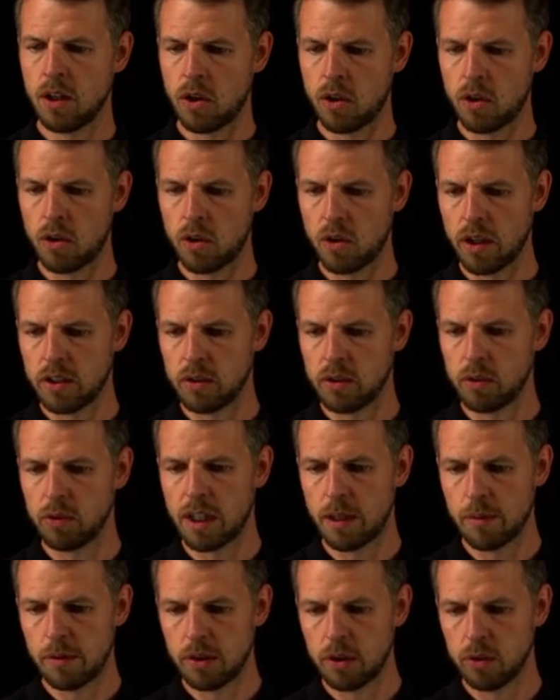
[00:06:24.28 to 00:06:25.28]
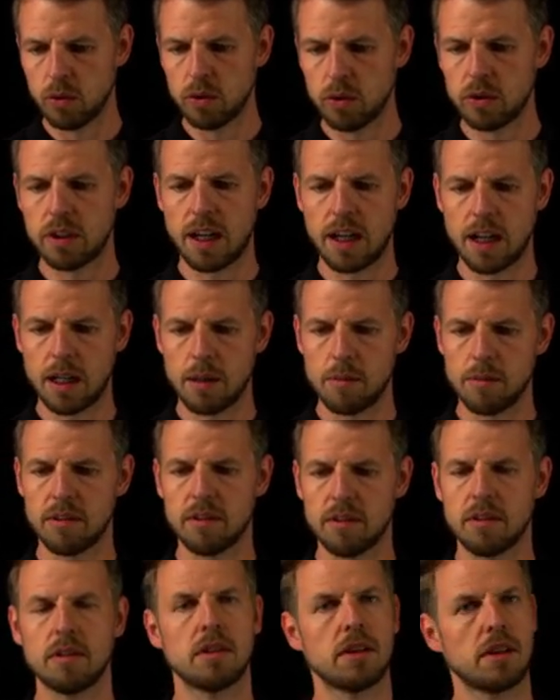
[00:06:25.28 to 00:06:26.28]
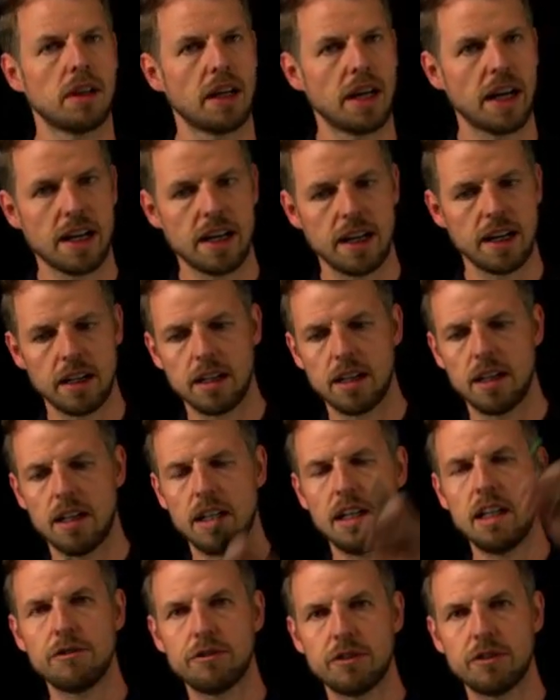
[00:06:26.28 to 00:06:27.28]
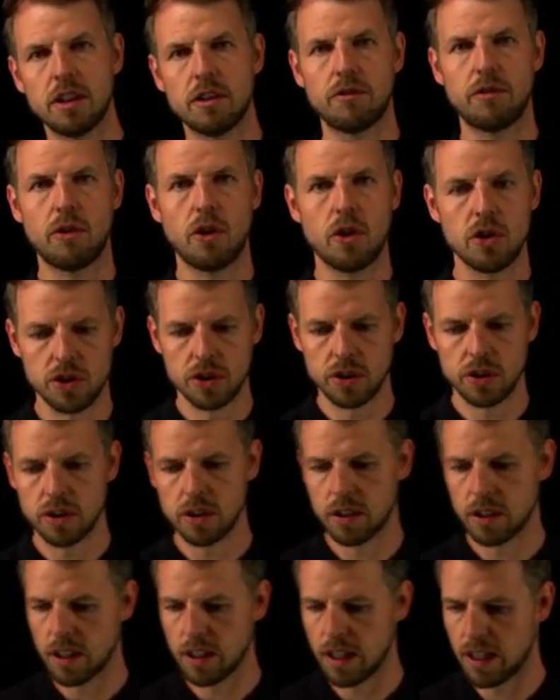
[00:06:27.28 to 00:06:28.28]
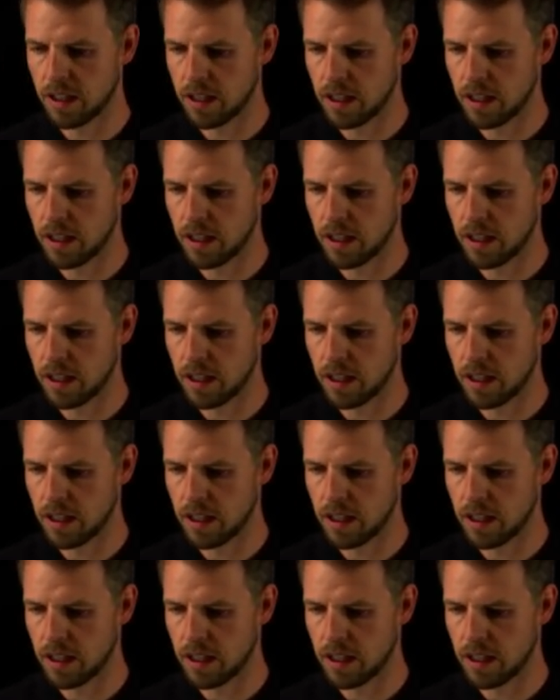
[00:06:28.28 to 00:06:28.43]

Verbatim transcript: or I do W times a lifted version, a, a,